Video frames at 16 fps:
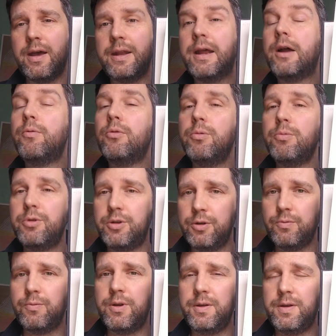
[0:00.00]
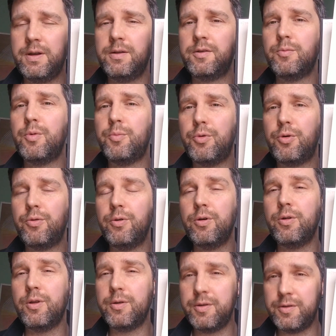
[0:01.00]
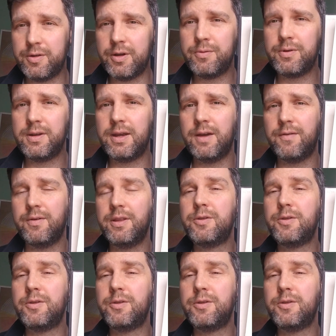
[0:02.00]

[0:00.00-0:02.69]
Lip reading: and Ellroy would do readings of Memorial on his own together.